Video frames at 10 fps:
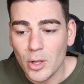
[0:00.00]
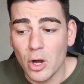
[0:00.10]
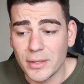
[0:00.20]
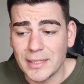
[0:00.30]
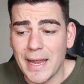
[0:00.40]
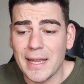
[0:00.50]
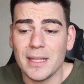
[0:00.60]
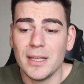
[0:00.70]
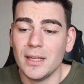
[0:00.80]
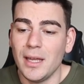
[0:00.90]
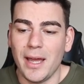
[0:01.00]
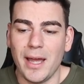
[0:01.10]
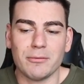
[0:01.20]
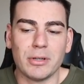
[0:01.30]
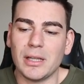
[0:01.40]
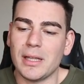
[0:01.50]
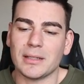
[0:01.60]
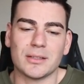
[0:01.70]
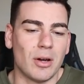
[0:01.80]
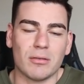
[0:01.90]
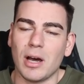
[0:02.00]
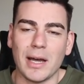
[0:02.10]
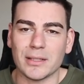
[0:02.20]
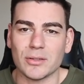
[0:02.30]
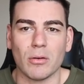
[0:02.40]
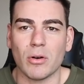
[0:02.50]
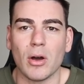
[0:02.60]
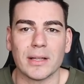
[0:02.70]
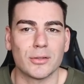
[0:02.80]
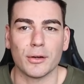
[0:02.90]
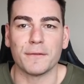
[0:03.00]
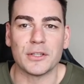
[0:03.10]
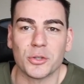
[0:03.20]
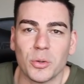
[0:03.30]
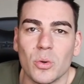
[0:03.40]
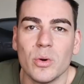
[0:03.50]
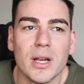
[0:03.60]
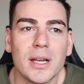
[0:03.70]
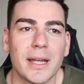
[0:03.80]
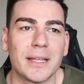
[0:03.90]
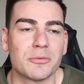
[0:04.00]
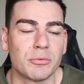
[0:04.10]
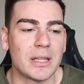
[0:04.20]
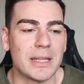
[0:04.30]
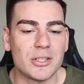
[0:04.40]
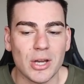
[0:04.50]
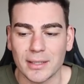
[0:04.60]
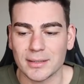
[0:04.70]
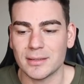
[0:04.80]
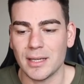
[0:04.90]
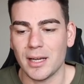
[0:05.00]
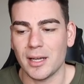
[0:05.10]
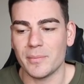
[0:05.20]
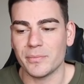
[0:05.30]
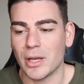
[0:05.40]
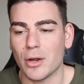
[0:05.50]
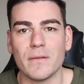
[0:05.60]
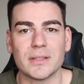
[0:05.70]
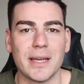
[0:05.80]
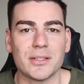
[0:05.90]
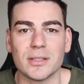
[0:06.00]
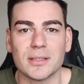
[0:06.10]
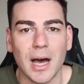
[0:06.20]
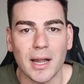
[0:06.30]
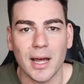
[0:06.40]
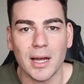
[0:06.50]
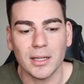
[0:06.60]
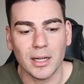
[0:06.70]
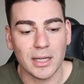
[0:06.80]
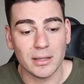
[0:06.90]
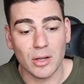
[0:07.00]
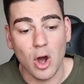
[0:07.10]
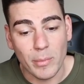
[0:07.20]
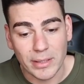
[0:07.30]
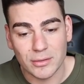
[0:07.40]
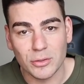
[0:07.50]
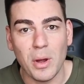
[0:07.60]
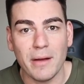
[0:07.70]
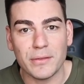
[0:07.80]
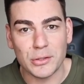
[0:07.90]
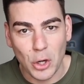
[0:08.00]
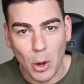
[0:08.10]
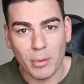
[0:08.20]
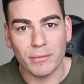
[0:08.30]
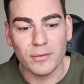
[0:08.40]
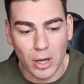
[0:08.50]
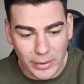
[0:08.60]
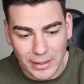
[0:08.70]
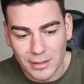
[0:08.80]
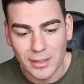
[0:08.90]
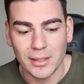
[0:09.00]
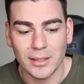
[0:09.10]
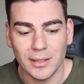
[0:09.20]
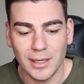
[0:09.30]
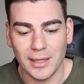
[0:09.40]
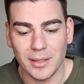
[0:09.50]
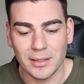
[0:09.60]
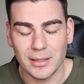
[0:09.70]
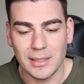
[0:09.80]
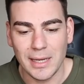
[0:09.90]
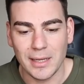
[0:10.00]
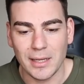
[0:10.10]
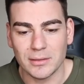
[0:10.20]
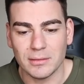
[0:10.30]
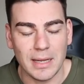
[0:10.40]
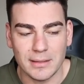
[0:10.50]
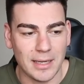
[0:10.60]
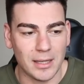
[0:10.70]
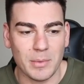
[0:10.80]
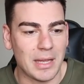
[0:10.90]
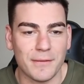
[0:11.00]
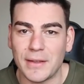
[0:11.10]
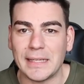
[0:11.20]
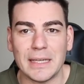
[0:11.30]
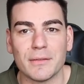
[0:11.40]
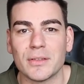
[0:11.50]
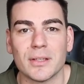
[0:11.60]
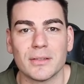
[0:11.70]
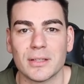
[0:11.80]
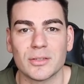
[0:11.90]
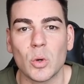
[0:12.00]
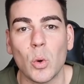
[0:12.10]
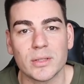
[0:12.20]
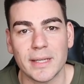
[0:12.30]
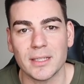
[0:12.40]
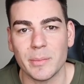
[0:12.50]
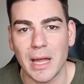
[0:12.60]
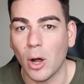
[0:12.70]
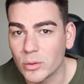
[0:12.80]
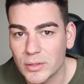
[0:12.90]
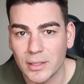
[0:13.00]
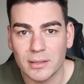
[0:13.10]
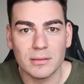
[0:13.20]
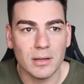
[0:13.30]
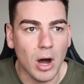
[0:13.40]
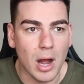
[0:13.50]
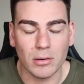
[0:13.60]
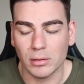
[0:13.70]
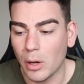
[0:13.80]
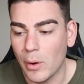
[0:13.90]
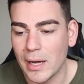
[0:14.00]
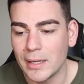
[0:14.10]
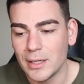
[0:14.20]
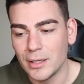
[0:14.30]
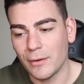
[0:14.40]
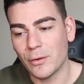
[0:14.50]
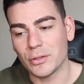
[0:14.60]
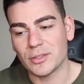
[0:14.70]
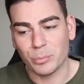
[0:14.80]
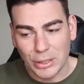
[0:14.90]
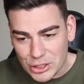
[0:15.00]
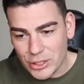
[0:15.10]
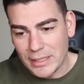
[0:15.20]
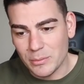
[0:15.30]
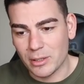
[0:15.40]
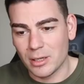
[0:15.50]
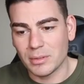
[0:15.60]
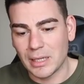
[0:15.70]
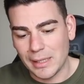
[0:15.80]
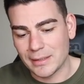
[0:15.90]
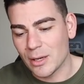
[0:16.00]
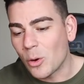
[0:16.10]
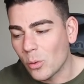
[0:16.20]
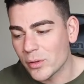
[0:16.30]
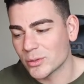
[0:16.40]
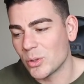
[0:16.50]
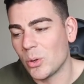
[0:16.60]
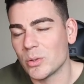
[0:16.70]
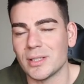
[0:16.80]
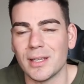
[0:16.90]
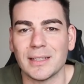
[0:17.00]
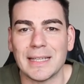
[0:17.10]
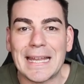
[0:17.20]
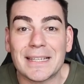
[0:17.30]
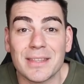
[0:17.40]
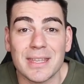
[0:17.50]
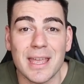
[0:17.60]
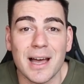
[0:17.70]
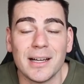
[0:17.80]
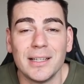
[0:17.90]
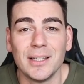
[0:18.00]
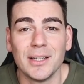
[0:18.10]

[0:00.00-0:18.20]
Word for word: on the day. And really, it's not right, it's not wrong, it's not official. It's really just um, a conversation starter. Uh, in the comments, you'll have the job of going uh, and, and telling me if any of the, the scores need to be altered, higher or lower. I've got a spreadsheet where I'm collecting all the scores, and then at the end of the year,